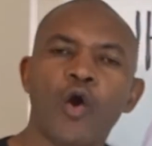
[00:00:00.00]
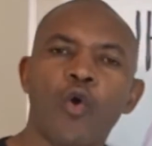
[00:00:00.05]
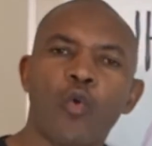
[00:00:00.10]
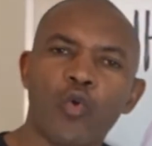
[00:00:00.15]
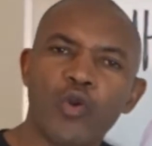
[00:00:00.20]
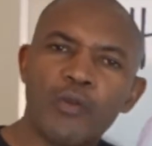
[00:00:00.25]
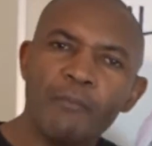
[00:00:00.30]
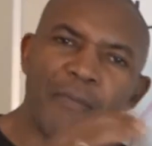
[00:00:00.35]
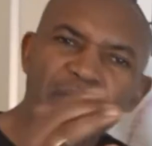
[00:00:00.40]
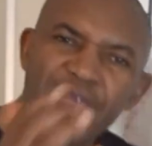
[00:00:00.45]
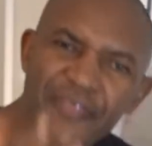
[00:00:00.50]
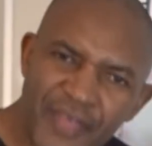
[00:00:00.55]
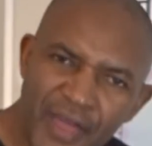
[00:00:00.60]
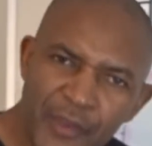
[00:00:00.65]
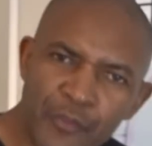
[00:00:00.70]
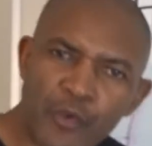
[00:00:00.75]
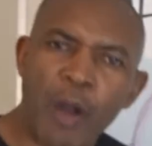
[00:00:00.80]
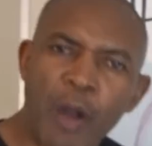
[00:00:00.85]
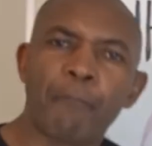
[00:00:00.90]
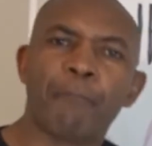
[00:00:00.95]
will mean
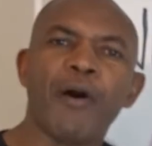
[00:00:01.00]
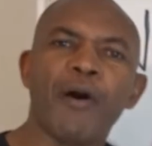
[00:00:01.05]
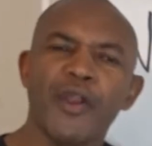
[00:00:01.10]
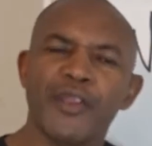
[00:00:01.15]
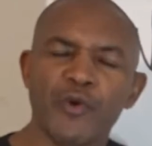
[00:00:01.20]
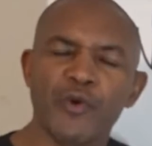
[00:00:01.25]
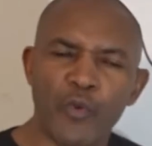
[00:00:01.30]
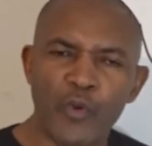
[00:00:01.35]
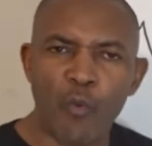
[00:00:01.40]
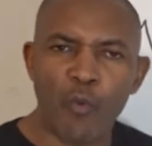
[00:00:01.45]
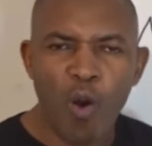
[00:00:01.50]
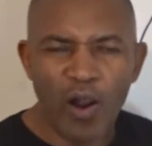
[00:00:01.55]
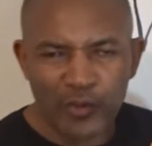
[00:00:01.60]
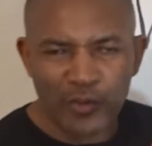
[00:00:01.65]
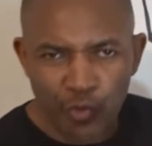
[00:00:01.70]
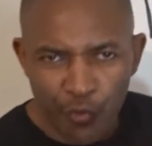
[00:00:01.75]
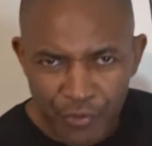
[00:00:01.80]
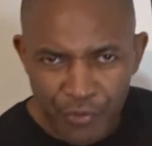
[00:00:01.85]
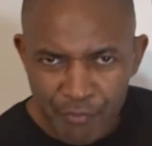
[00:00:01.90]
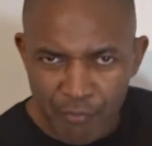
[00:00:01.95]
that your body will want
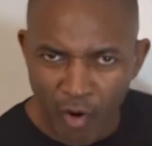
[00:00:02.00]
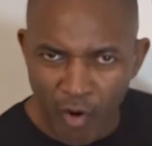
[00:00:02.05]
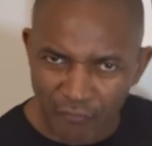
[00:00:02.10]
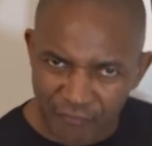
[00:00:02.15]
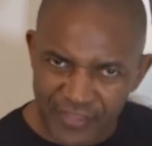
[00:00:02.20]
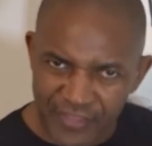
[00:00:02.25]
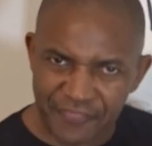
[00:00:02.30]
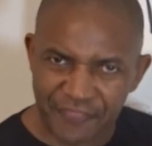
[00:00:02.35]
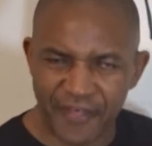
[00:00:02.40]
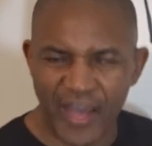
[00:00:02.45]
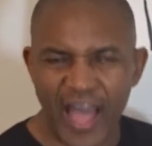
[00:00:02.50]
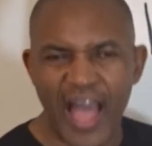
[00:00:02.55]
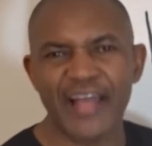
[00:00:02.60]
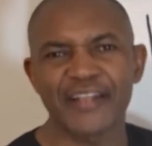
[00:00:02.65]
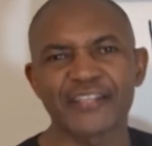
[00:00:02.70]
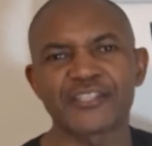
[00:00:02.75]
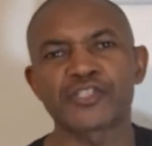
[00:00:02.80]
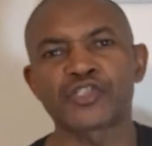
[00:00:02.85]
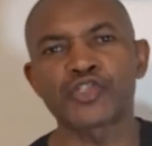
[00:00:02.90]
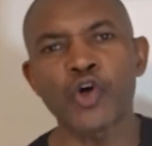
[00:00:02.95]
to remove it
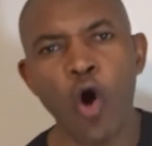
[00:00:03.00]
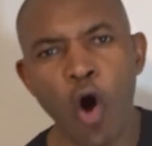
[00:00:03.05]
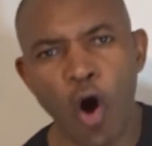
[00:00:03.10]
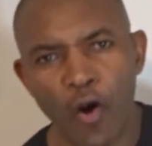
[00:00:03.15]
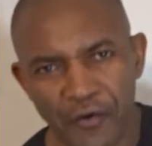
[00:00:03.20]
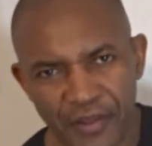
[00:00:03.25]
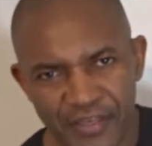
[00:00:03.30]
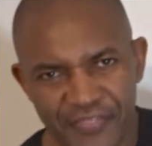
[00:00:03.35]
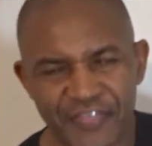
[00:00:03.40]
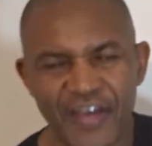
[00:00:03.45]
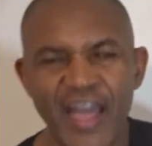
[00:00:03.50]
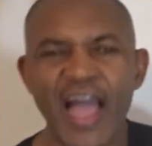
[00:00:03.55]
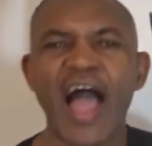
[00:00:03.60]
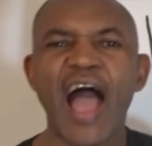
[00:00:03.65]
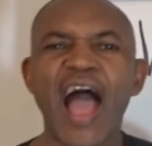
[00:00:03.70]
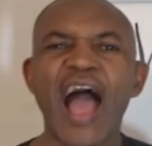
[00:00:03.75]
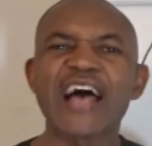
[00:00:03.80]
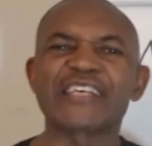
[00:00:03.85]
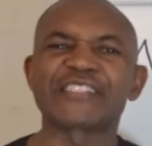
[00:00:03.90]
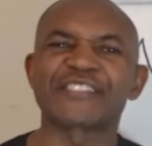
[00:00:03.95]
and store it
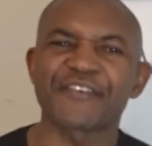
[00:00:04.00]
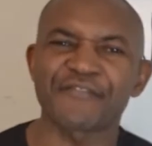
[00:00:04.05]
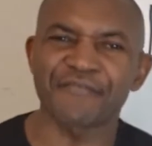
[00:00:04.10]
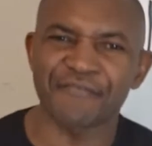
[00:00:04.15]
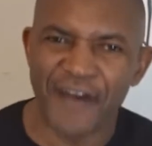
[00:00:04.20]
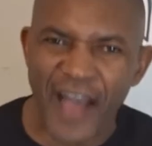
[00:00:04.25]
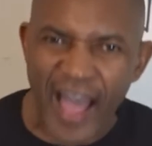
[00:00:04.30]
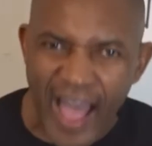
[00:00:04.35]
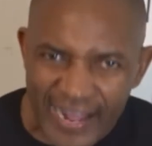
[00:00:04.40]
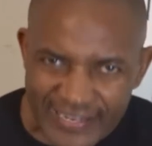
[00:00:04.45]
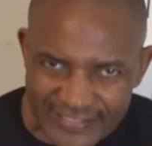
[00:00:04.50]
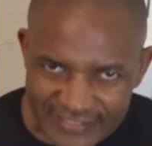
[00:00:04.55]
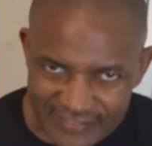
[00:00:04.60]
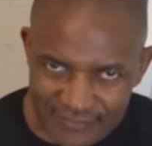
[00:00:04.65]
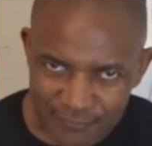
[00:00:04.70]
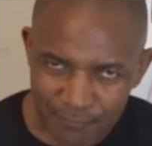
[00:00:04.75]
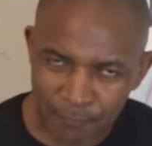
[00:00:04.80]
as fat.